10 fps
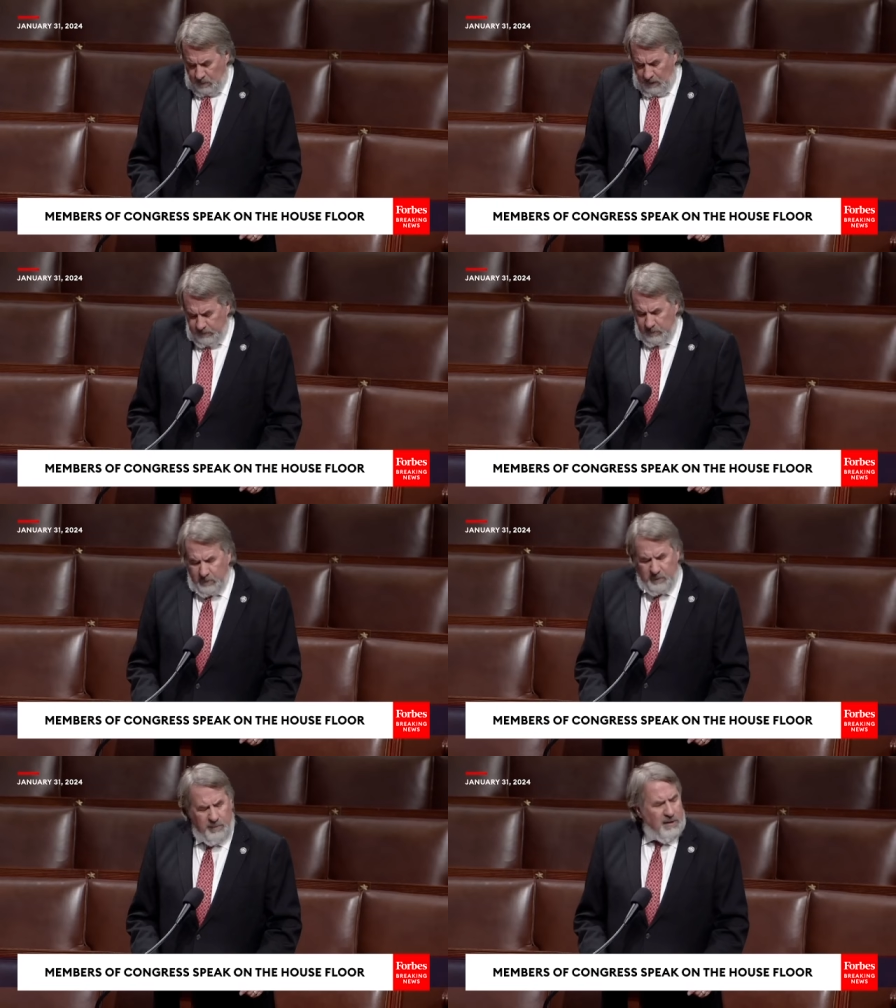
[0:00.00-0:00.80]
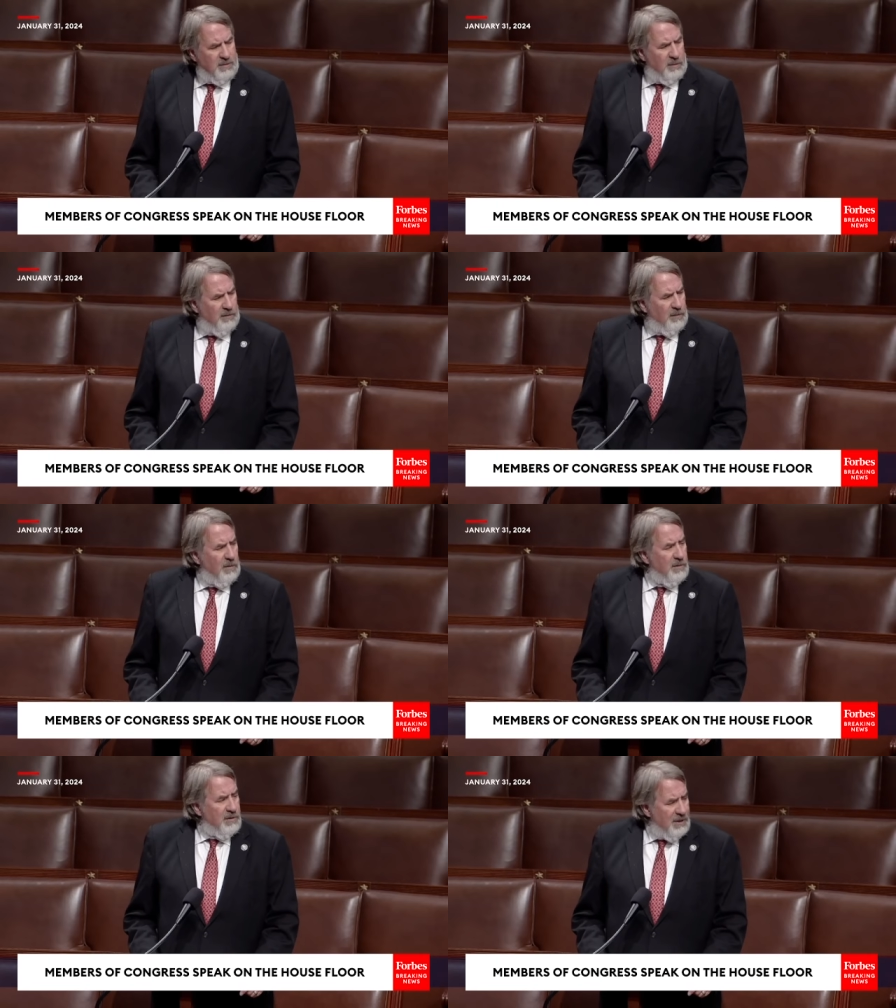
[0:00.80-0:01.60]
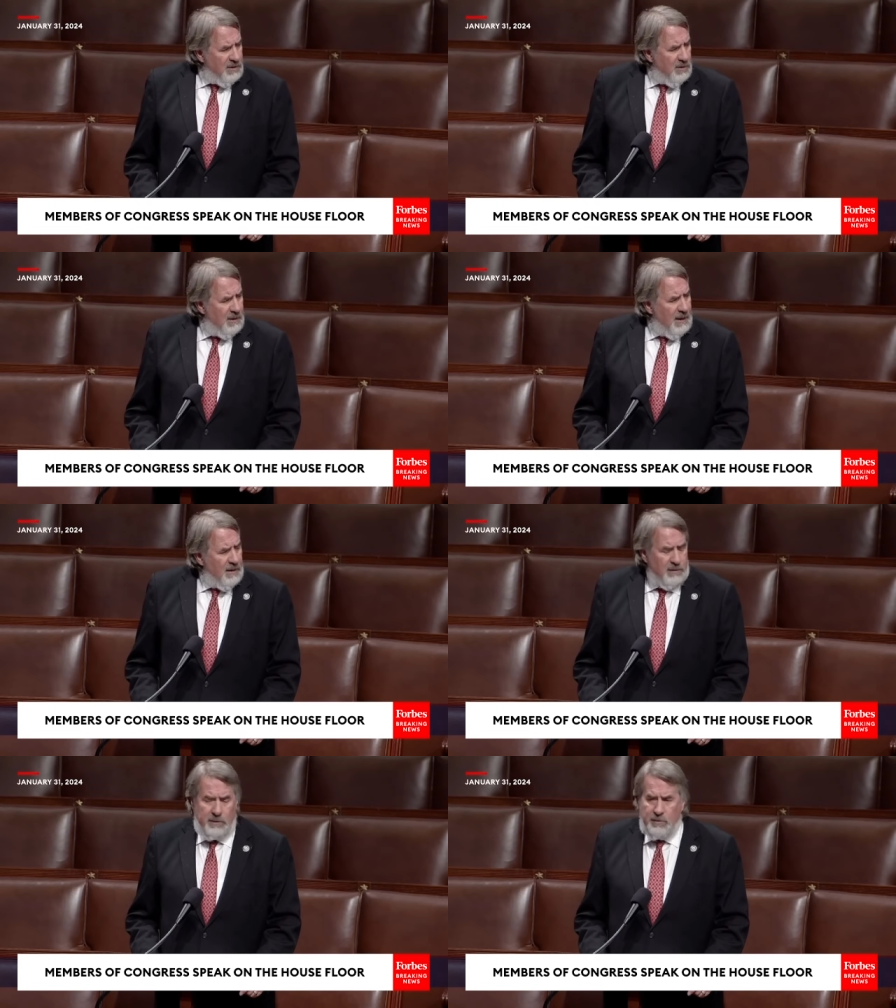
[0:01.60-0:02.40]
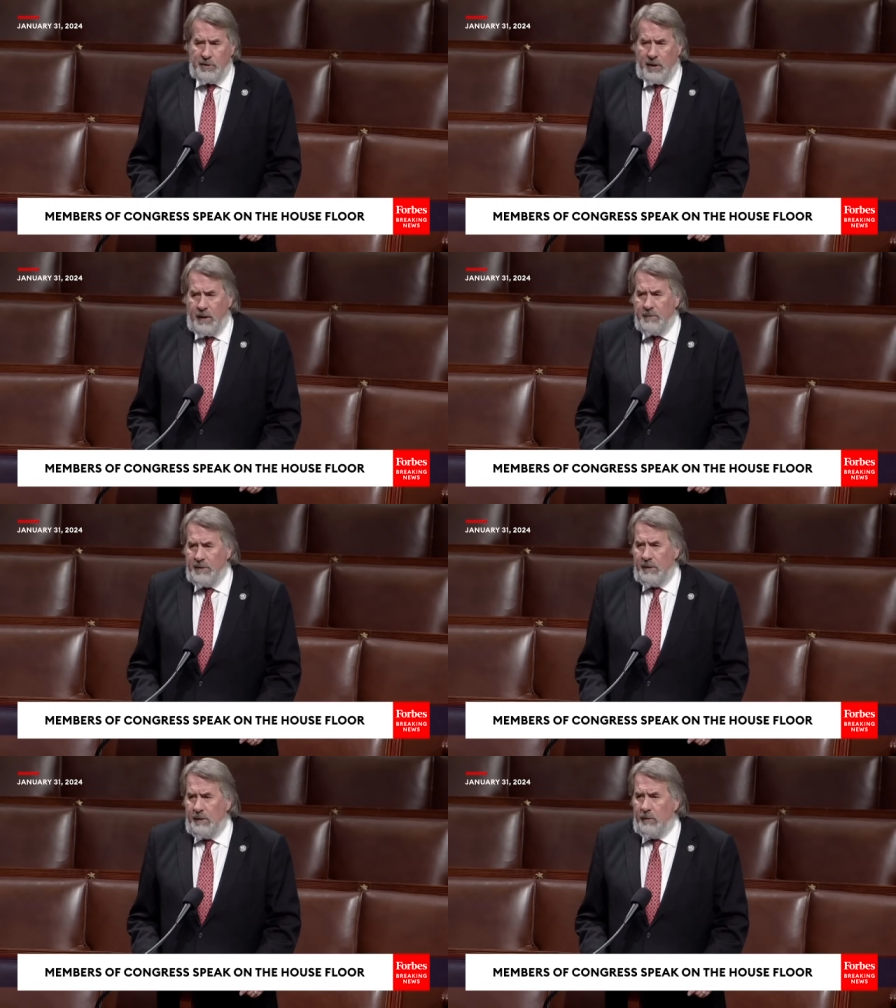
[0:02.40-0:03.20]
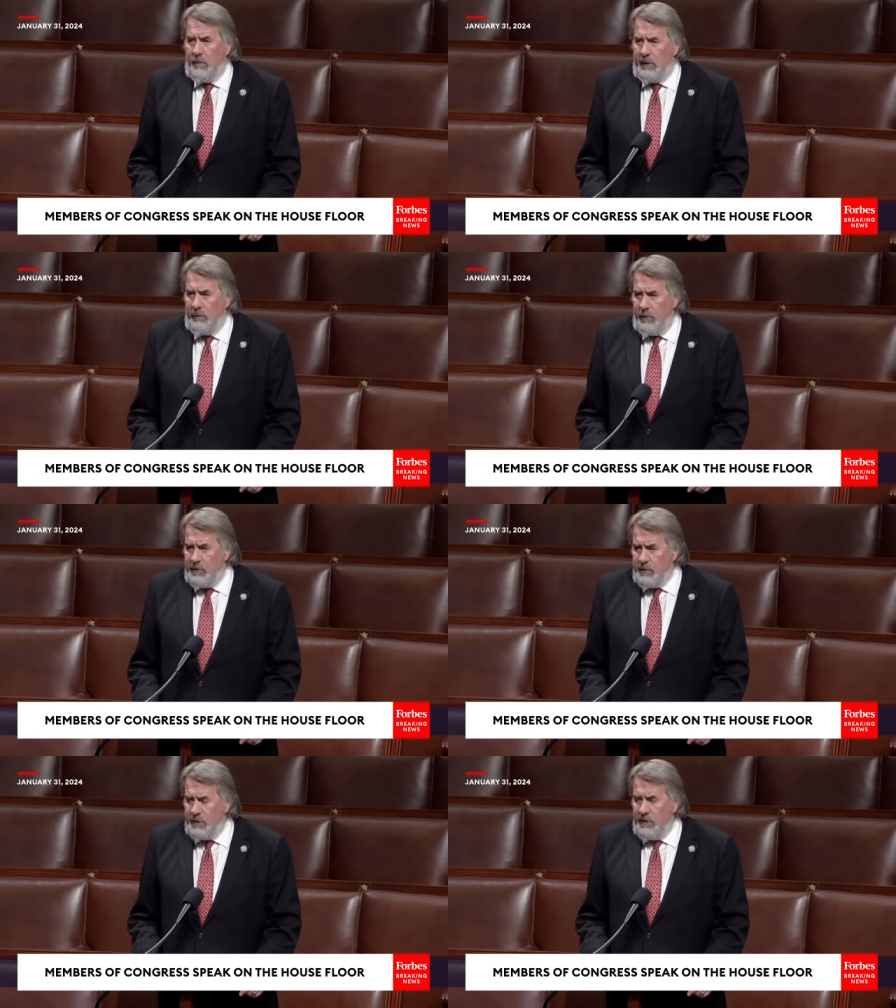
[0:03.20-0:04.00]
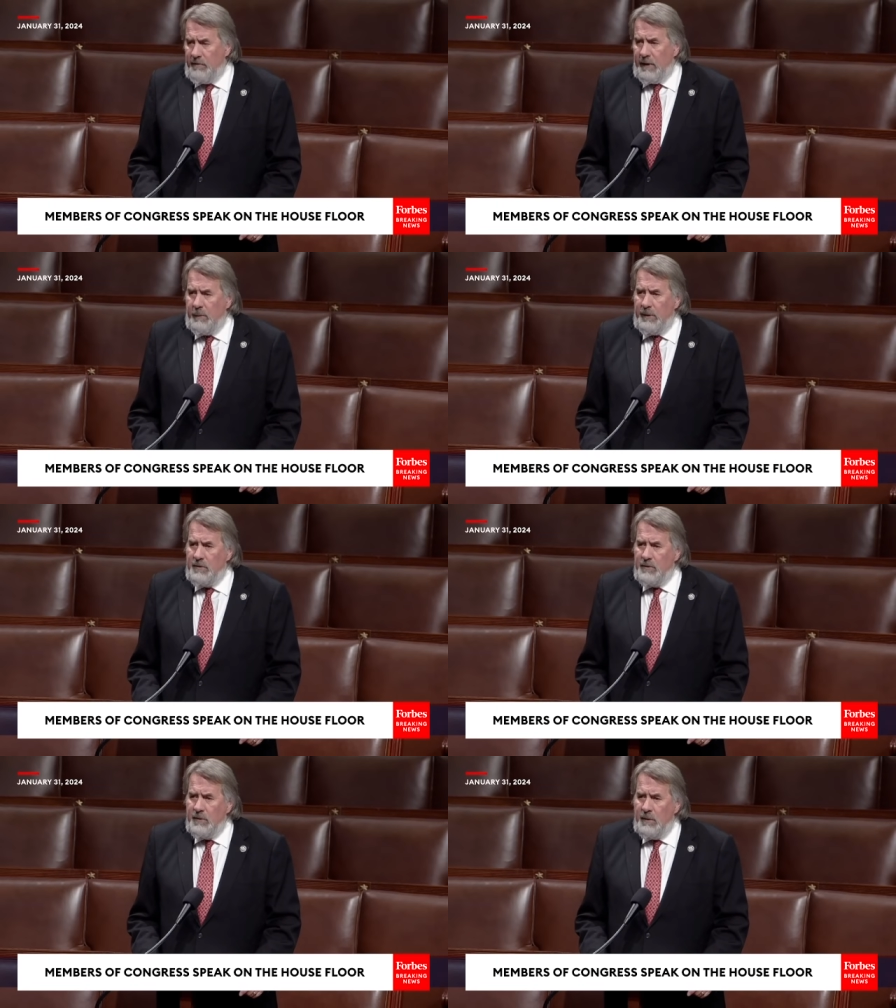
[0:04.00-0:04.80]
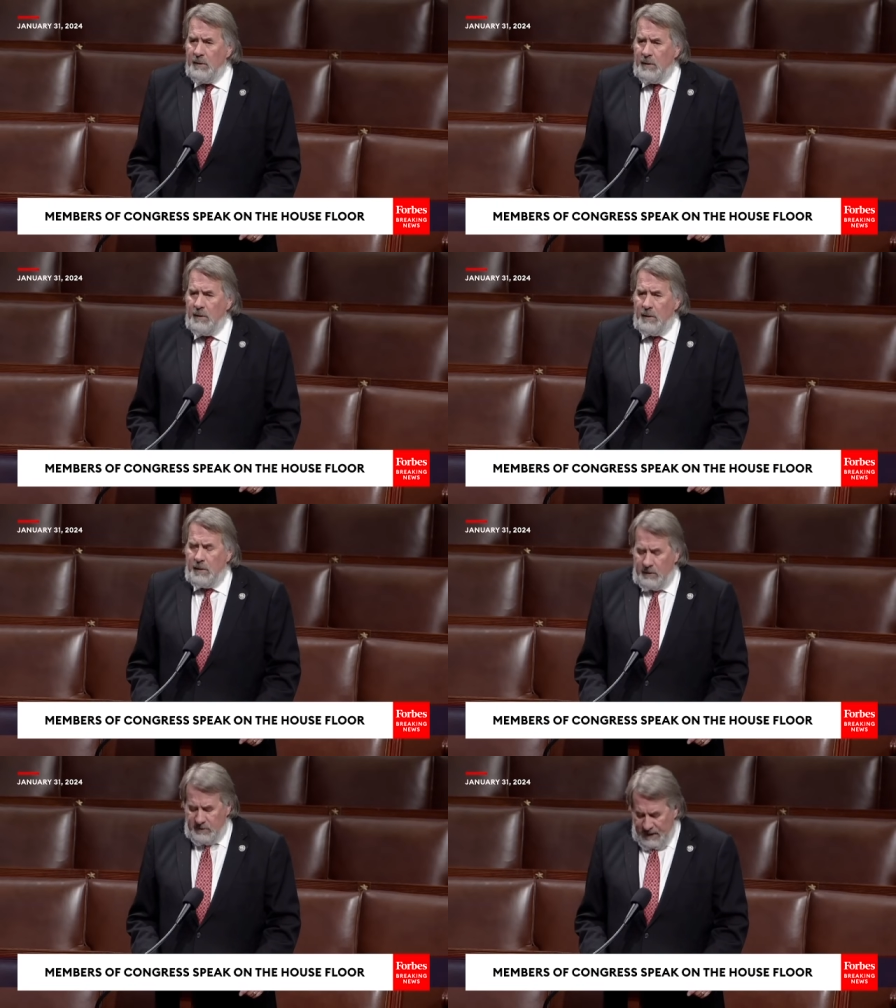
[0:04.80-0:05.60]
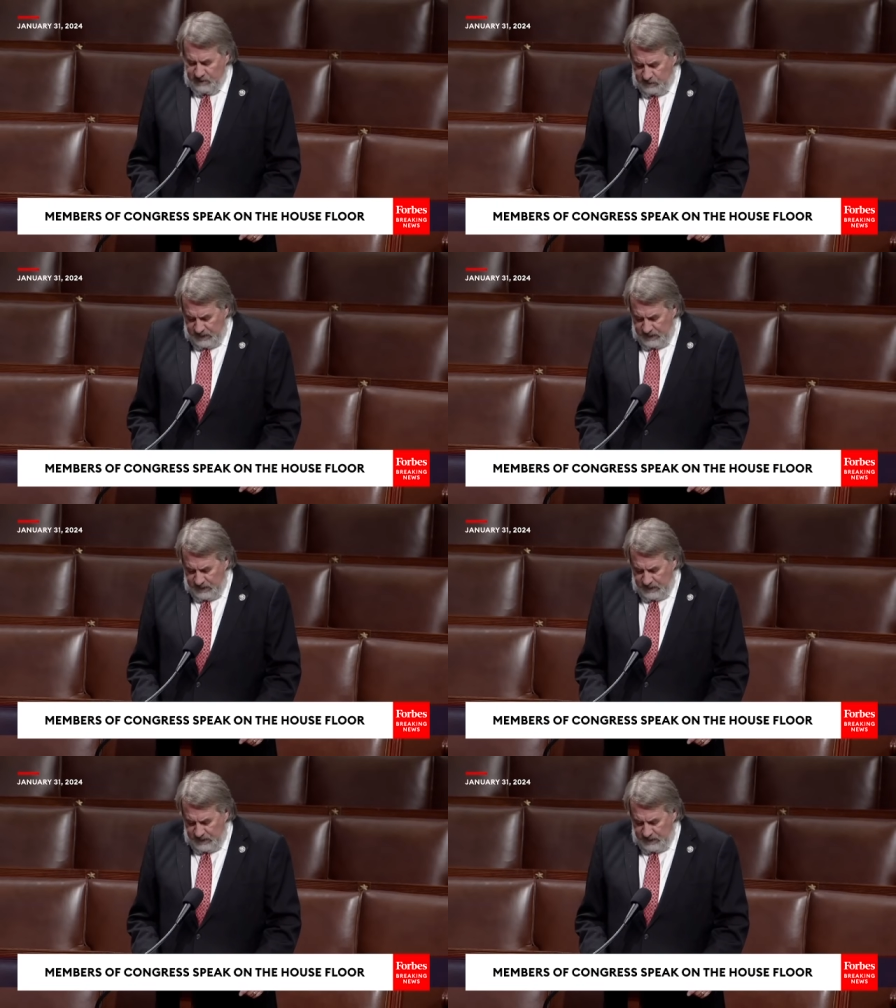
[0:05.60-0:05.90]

probably will be responsible for over 600,000 new jobs in the re research and development uh, tax